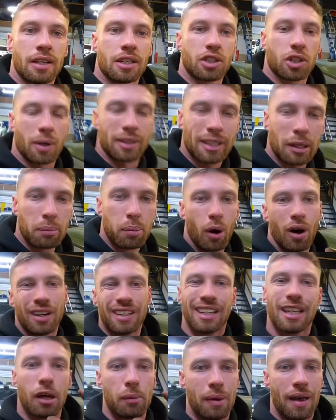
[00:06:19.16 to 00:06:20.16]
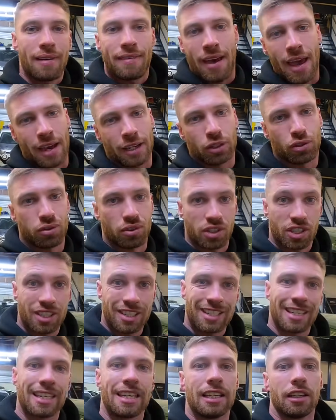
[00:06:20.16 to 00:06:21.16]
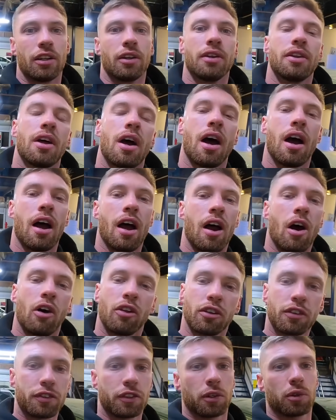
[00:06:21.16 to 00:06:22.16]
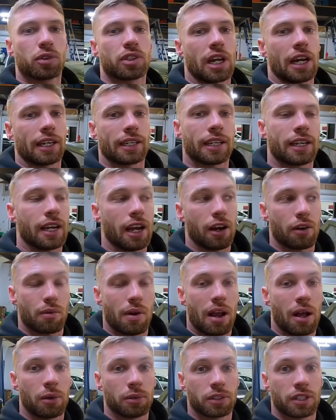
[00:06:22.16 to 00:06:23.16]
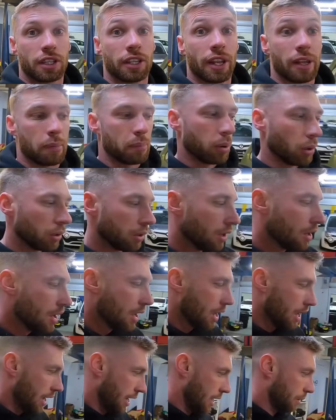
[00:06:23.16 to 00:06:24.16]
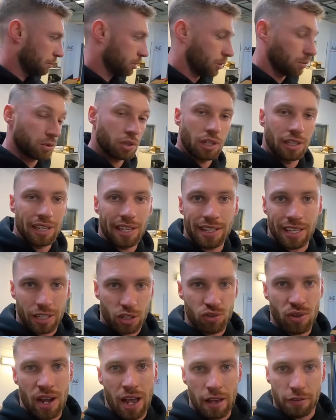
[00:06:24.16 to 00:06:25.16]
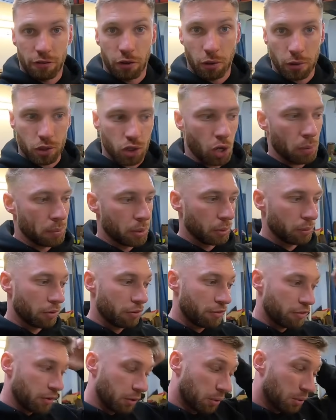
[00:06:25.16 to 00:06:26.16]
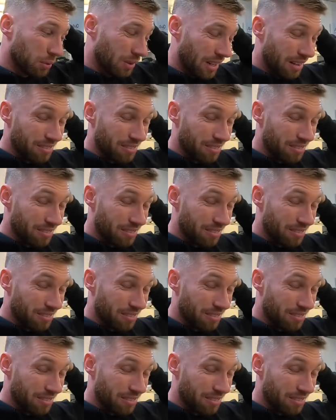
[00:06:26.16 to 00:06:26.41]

So I did put a little bit of extra sealant on the fuel tank around the nipple. So I'm just going to let that dry before we top it up with fuel.